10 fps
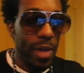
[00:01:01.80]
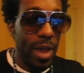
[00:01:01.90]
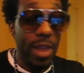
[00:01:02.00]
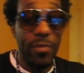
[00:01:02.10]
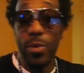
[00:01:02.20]
I
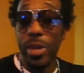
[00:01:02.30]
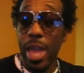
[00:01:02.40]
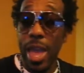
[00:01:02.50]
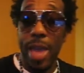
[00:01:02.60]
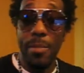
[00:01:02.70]
never really
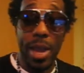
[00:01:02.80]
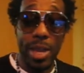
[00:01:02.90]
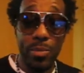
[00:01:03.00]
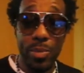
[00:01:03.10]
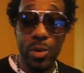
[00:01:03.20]
had my
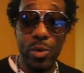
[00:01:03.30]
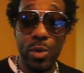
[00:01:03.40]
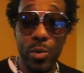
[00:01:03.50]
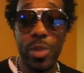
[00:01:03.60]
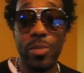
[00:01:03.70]

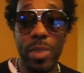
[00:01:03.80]
computer with